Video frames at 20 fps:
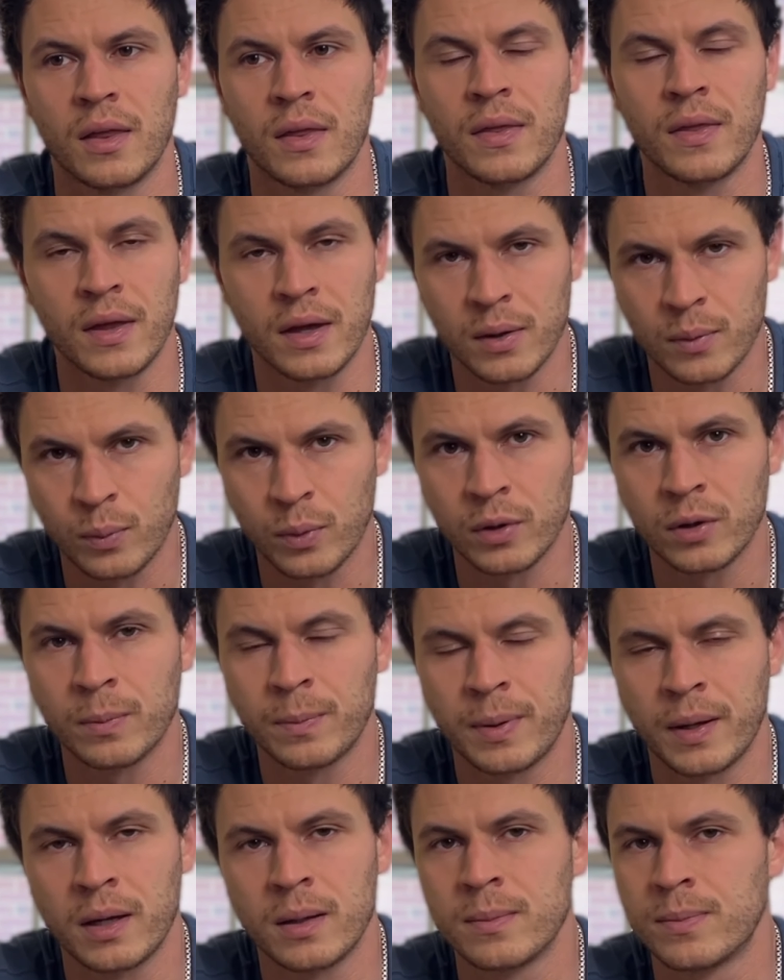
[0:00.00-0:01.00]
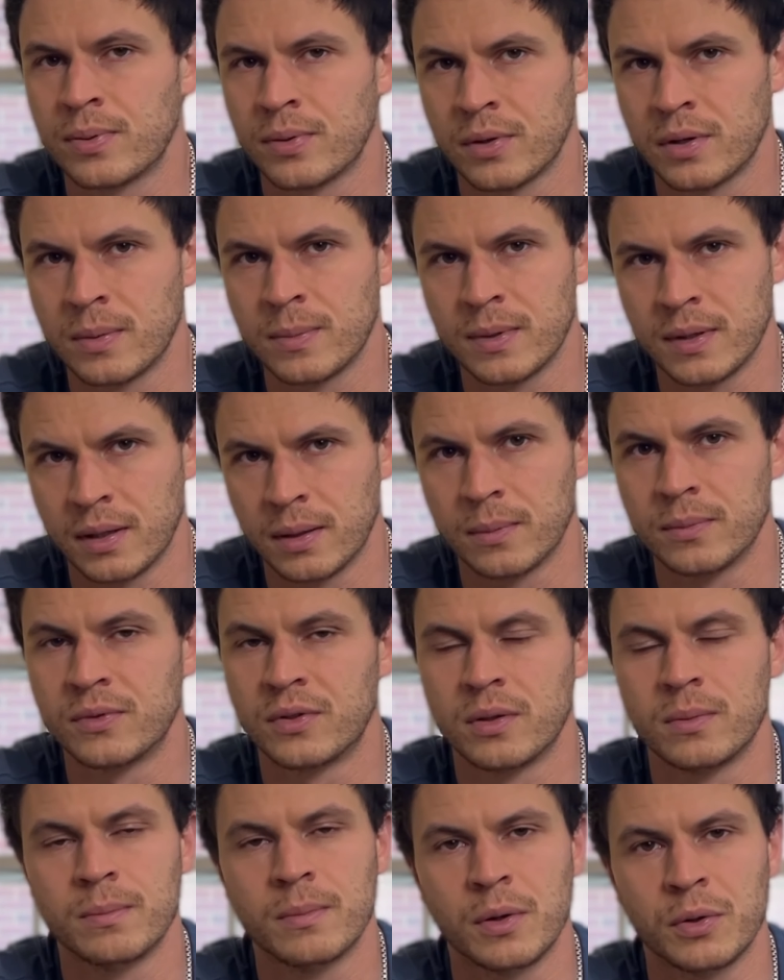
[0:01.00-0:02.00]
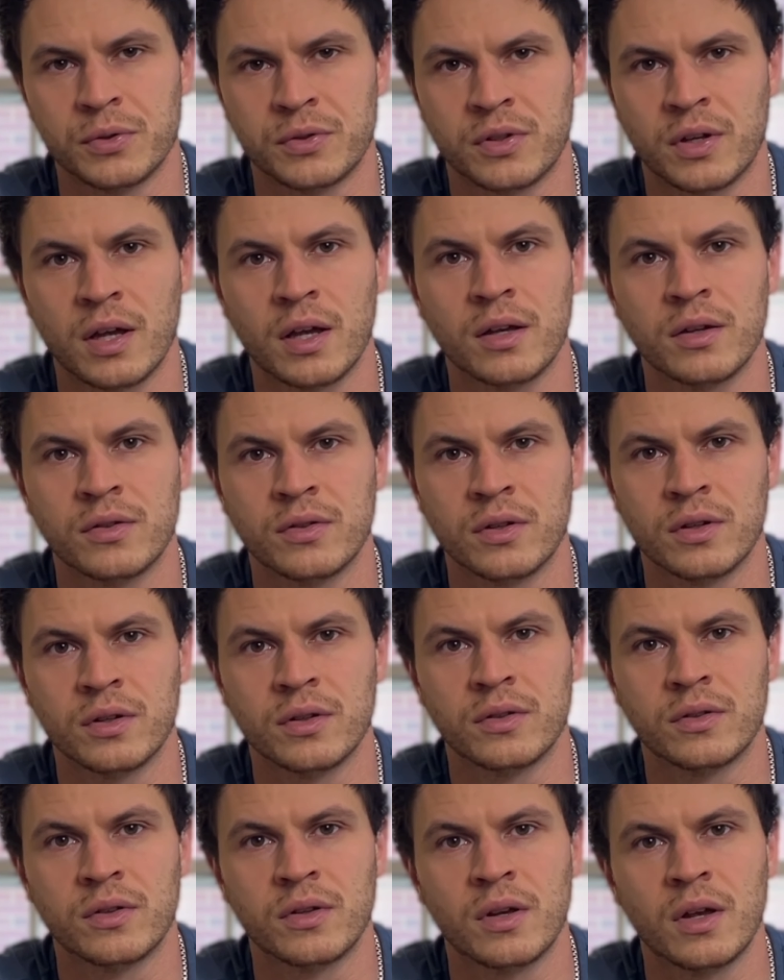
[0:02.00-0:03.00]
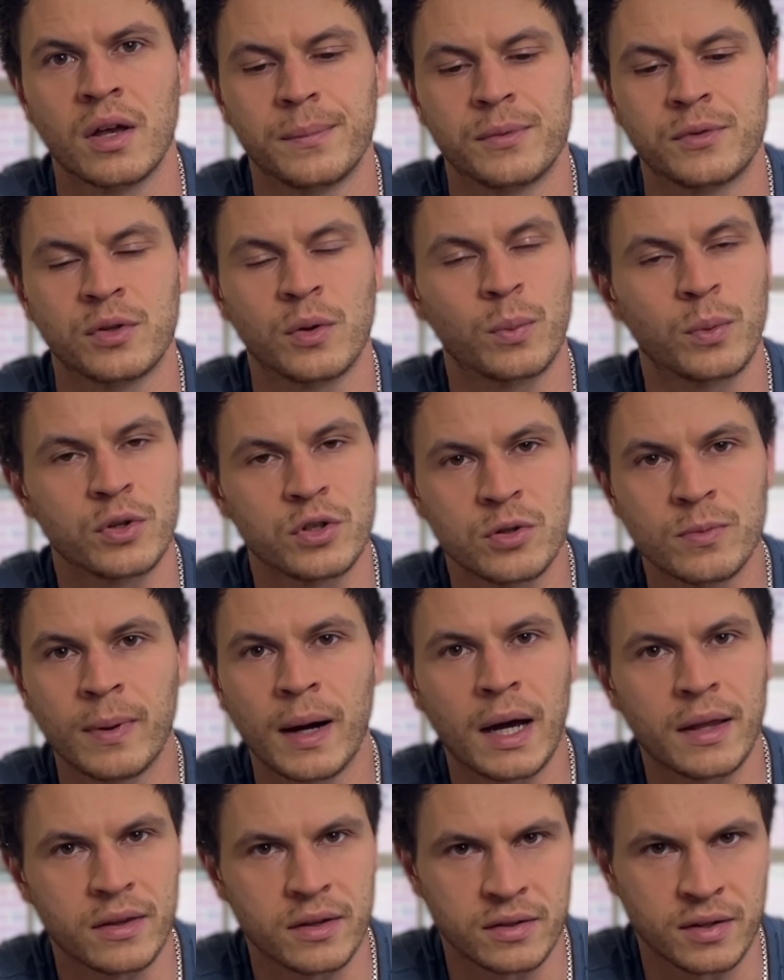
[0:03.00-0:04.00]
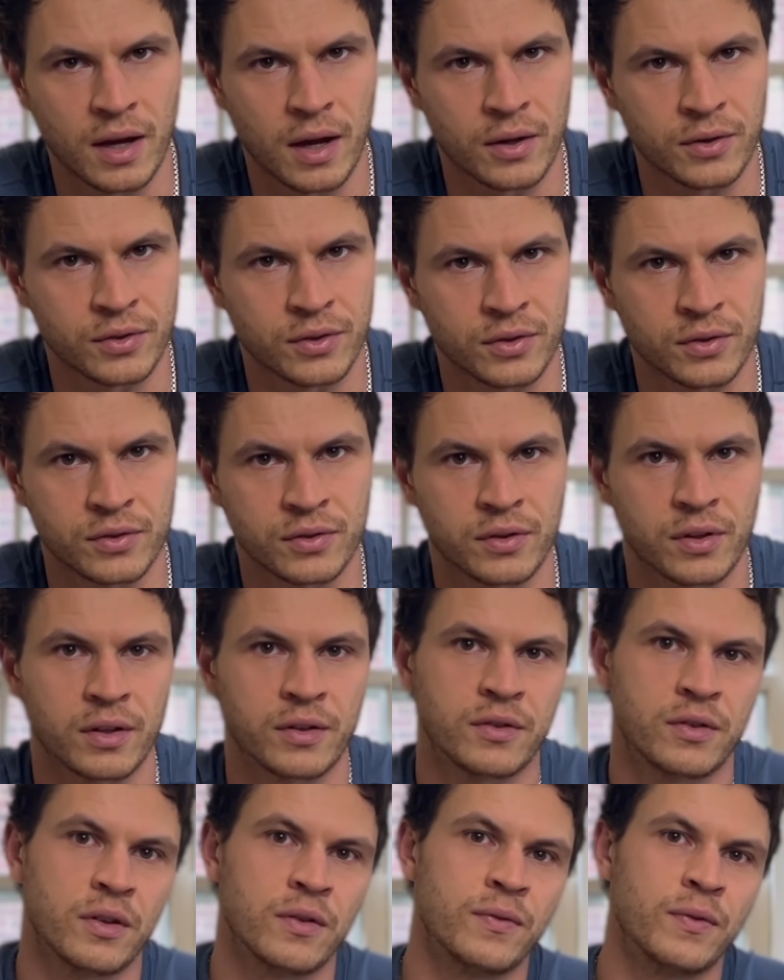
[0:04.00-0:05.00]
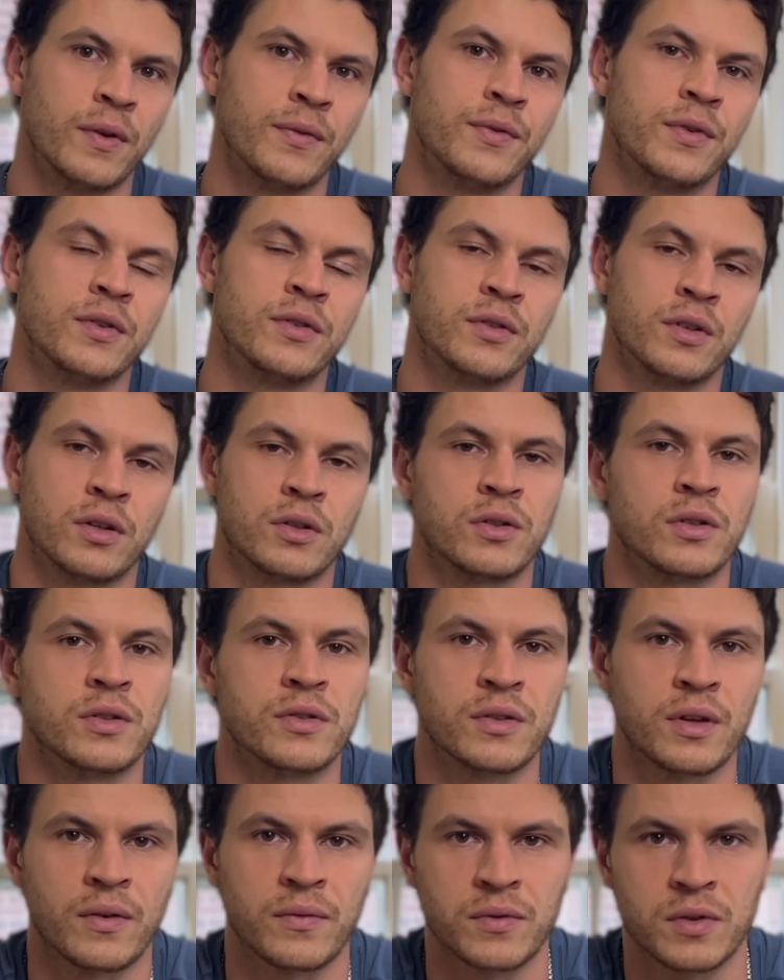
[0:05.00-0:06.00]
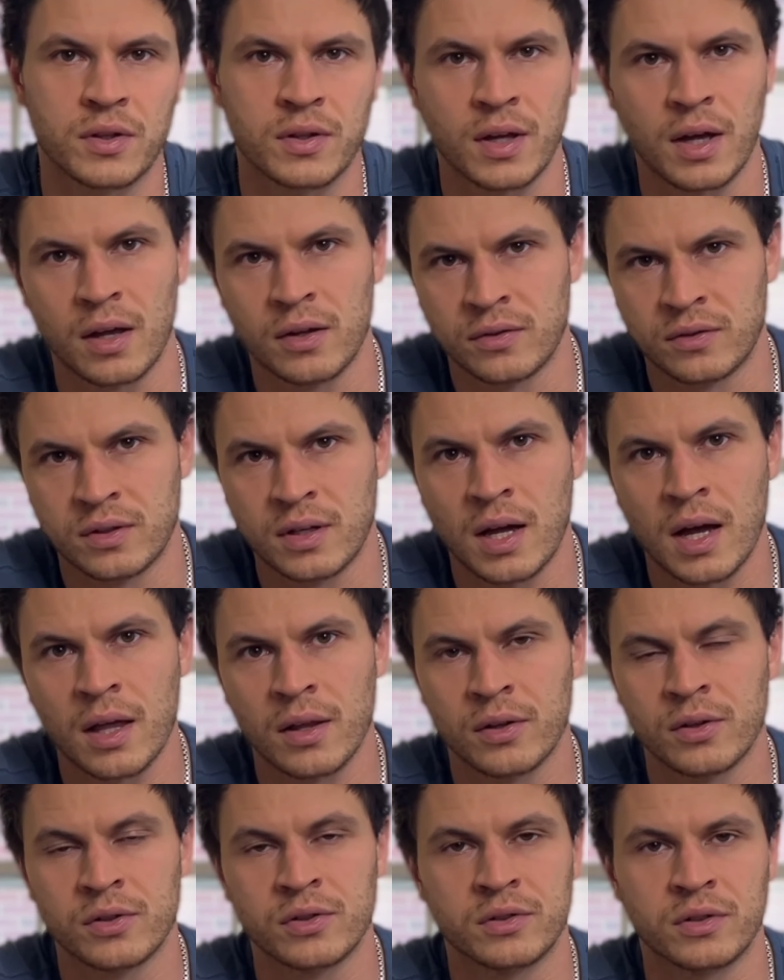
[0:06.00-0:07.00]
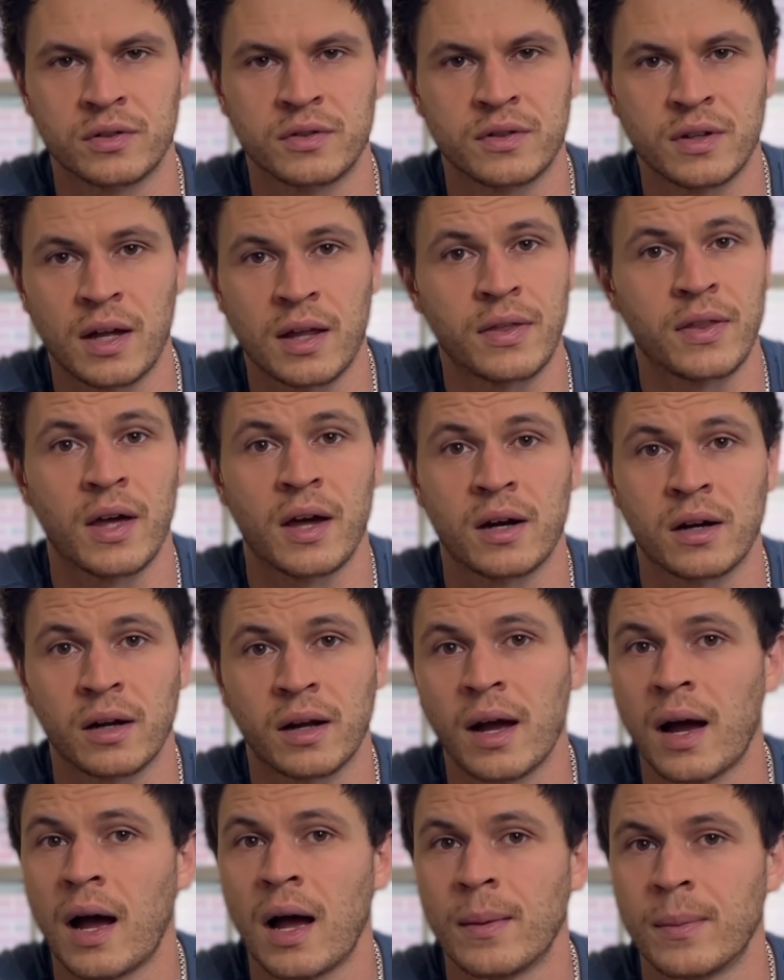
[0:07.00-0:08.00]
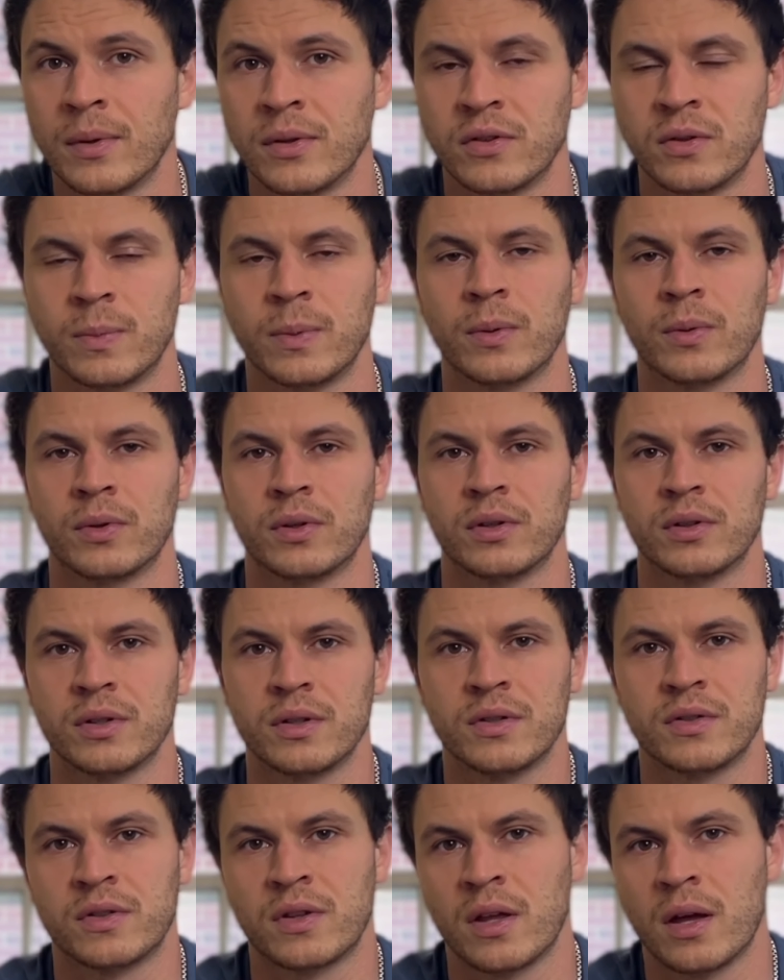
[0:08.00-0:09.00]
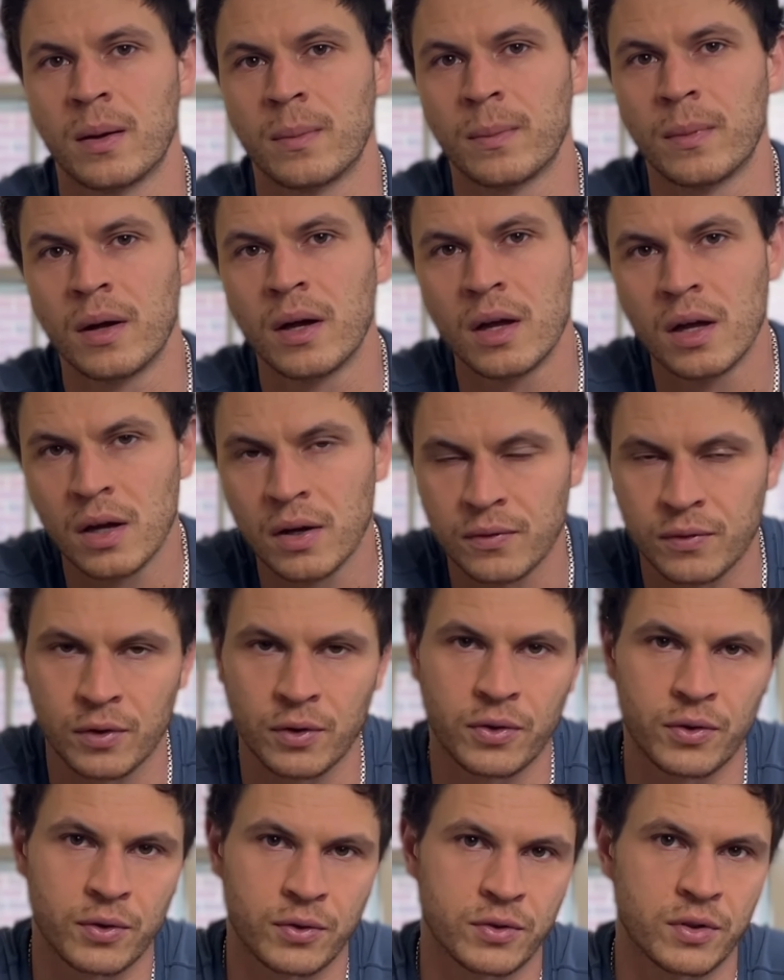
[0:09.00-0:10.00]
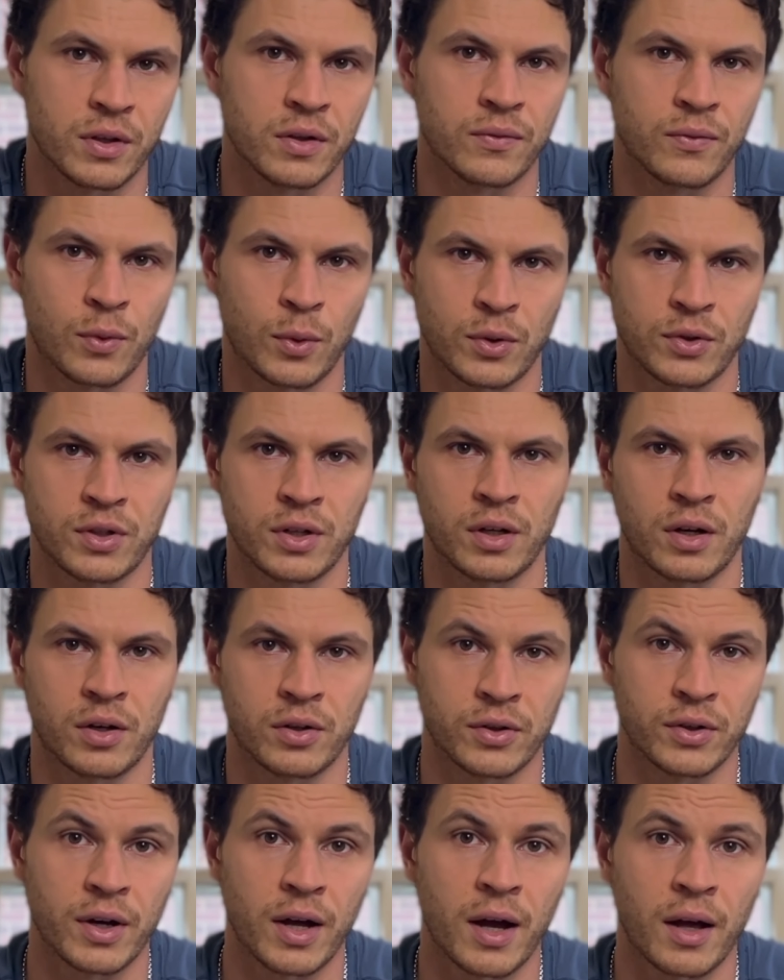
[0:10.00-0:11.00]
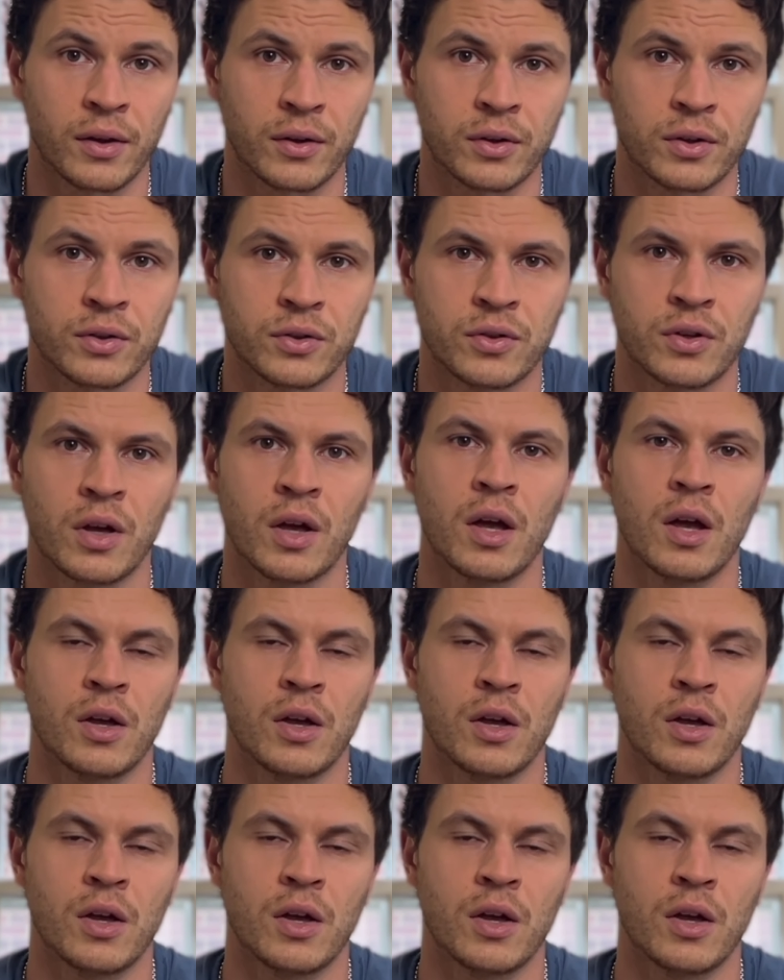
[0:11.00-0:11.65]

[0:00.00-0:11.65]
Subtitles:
they will pay premiums in most cases. So when you buy these houses, let's say $50,000, $60,000, $70,000, it's not that uncommon to be able to lease them for $1,300, $1,400.